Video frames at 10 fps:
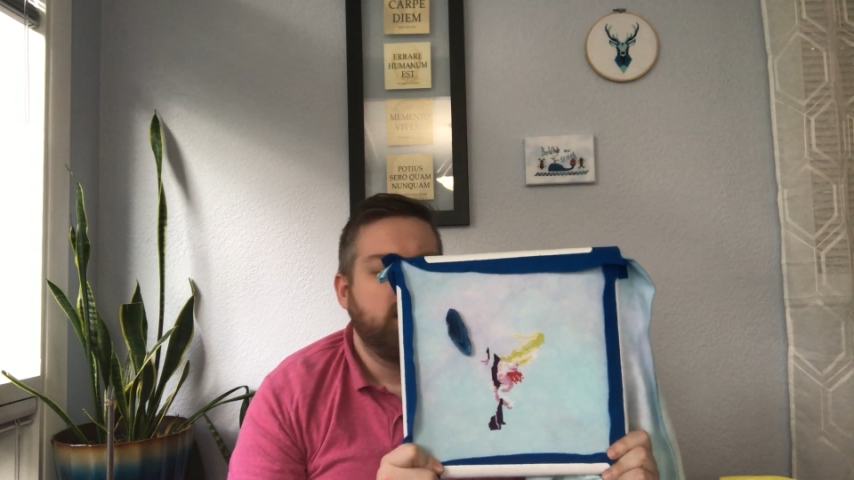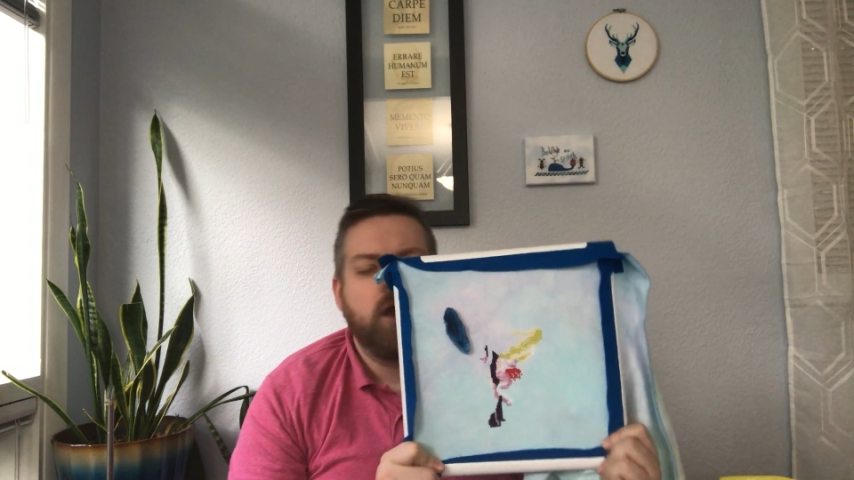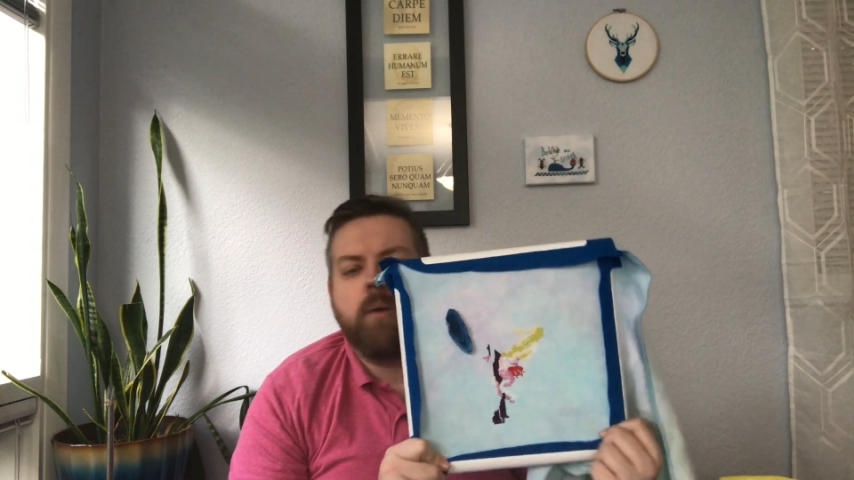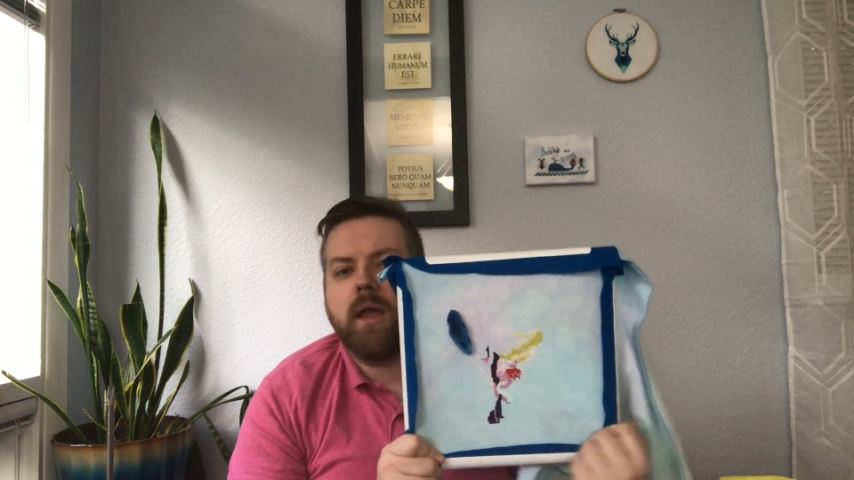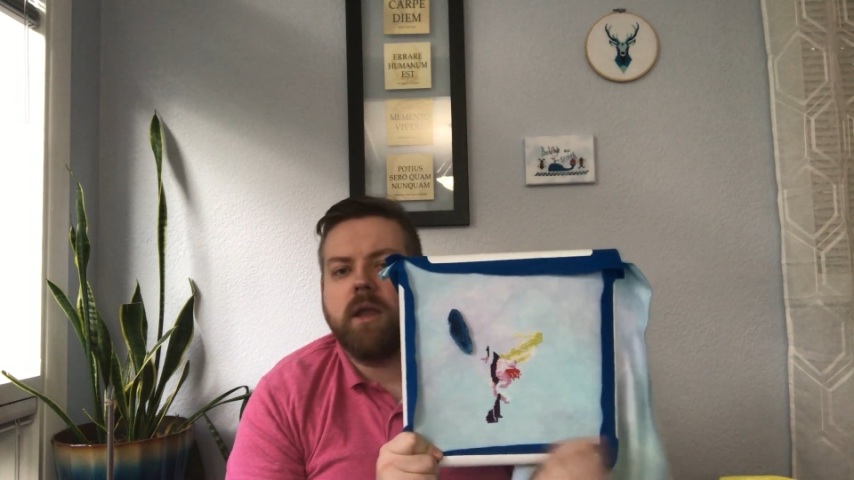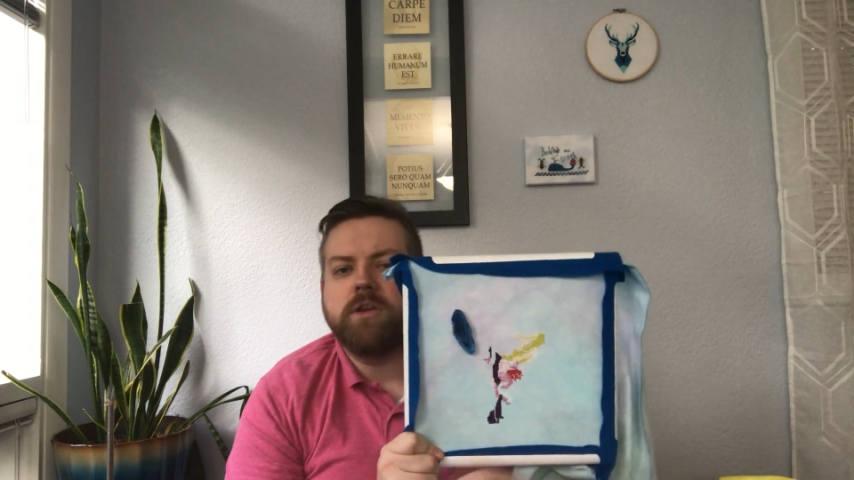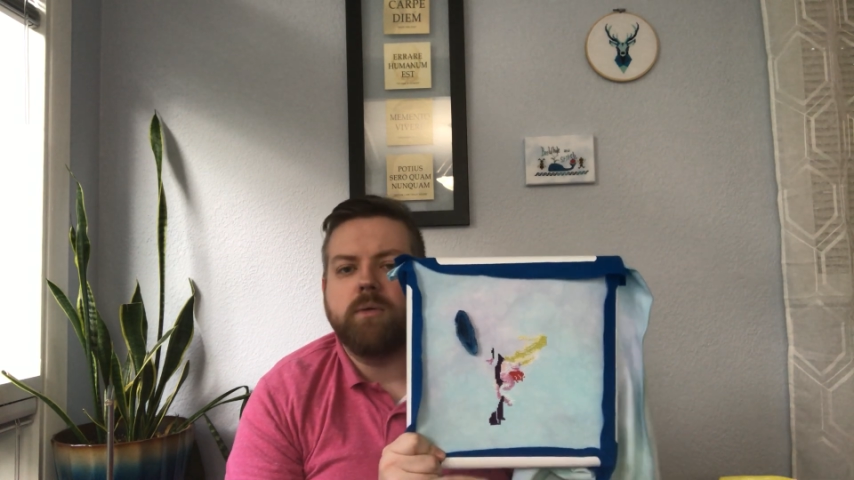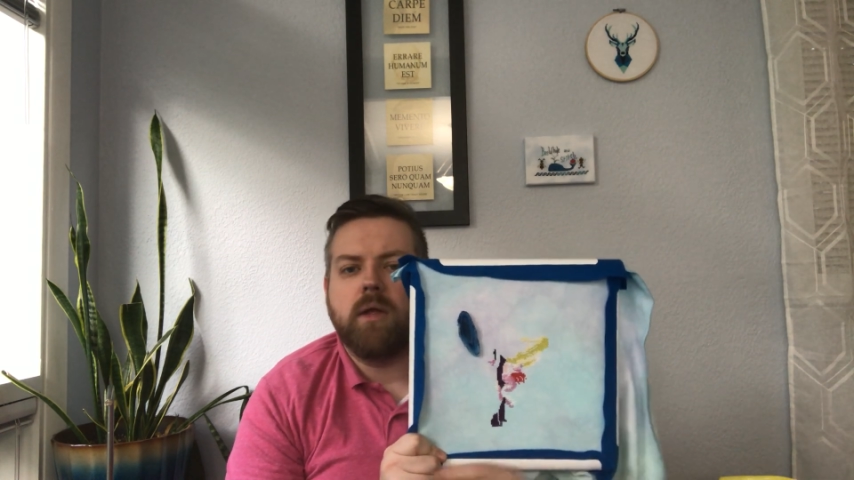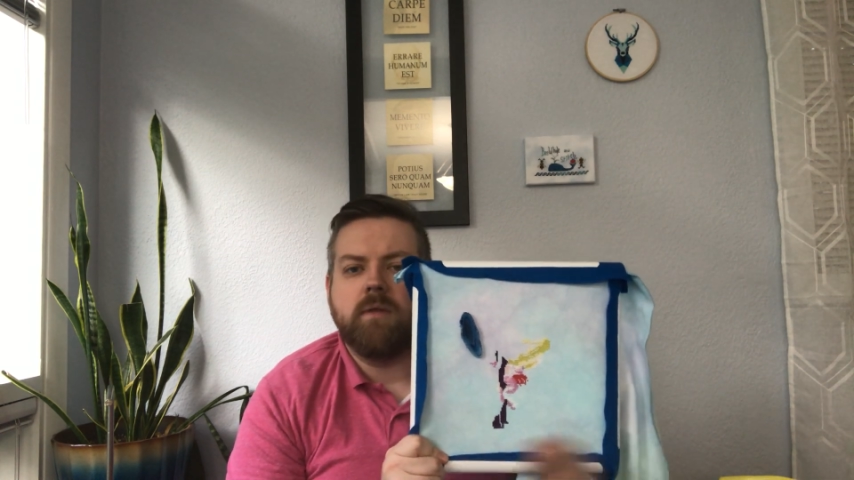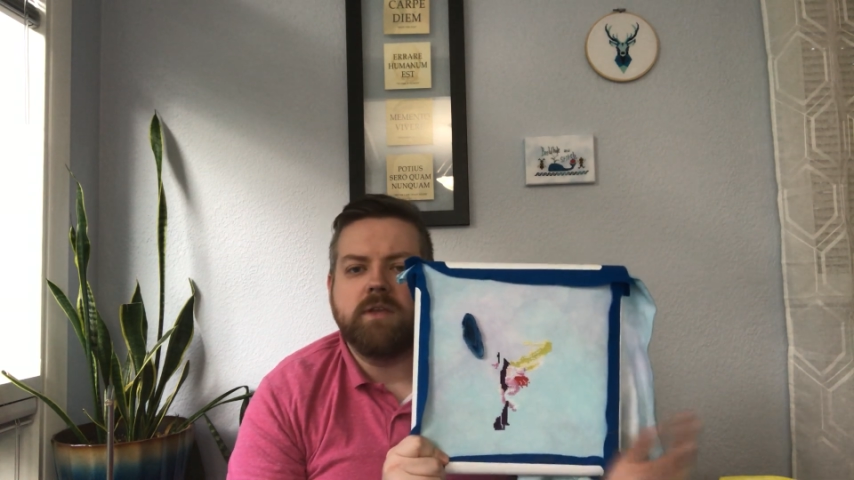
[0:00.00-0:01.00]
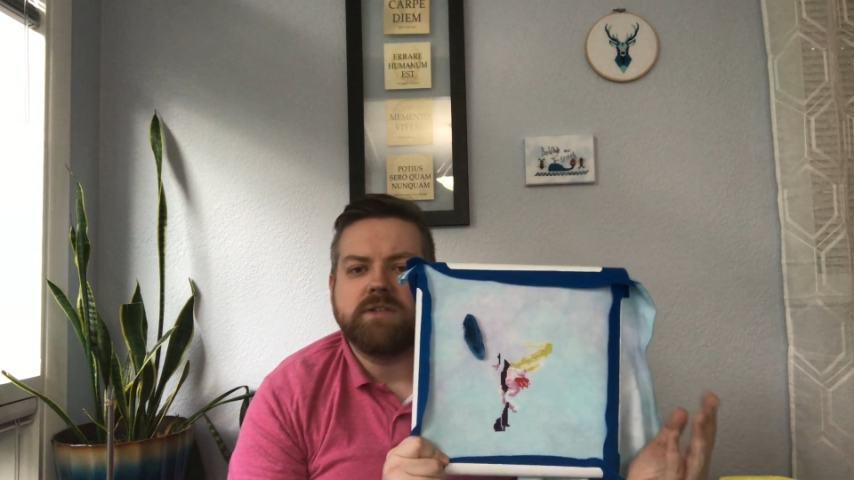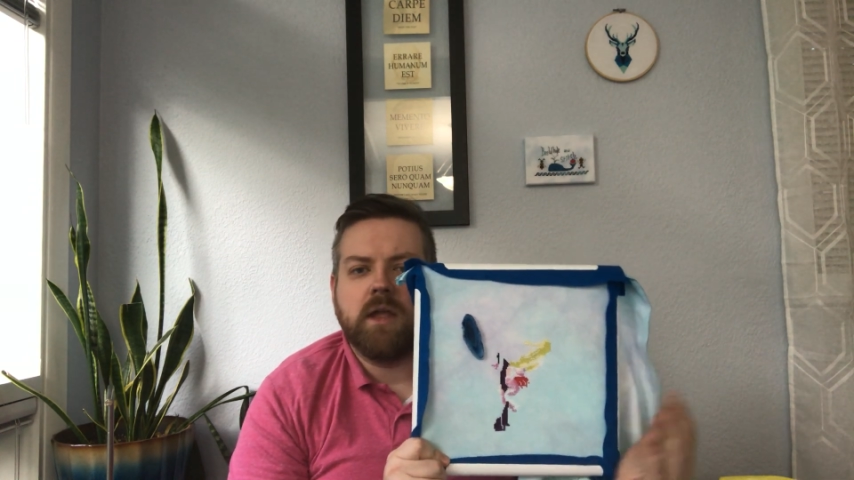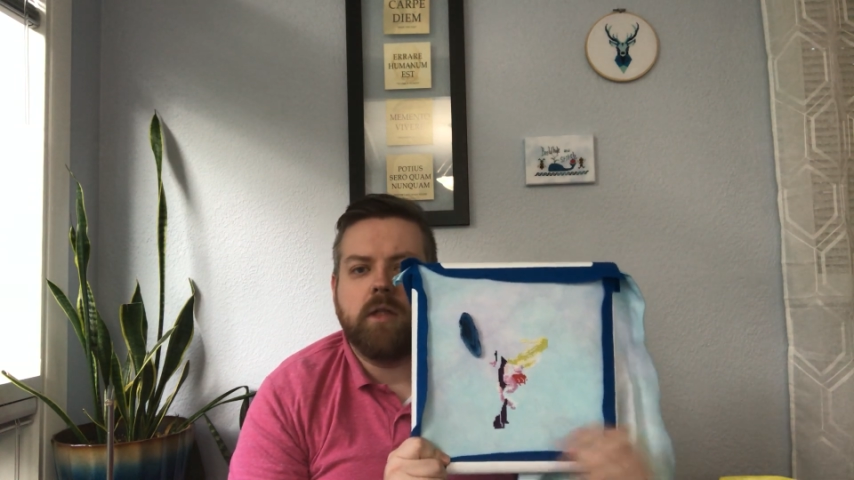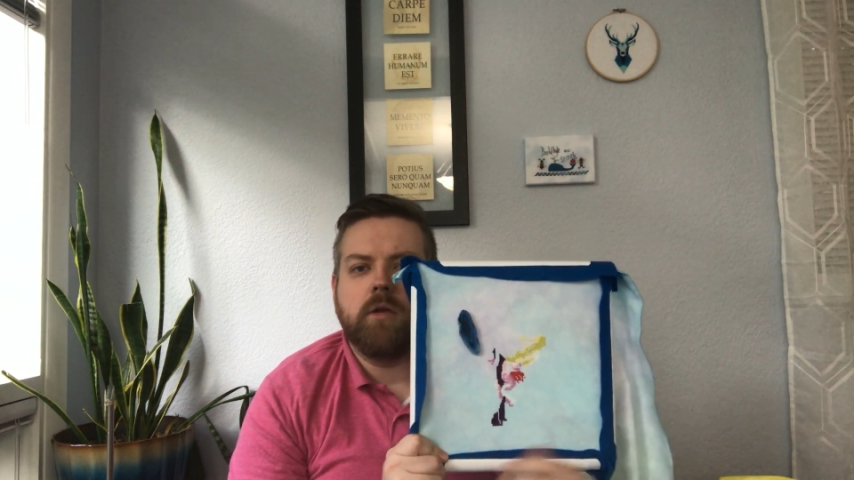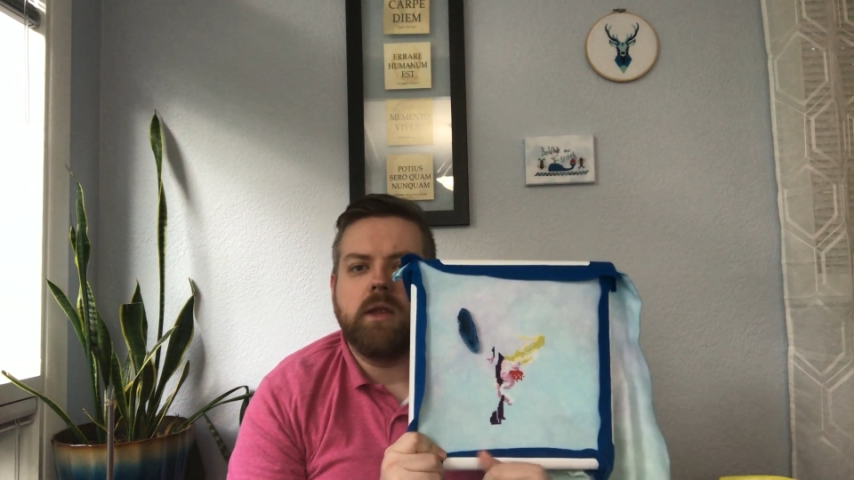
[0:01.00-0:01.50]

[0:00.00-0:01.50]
oh, I gotta do all of this color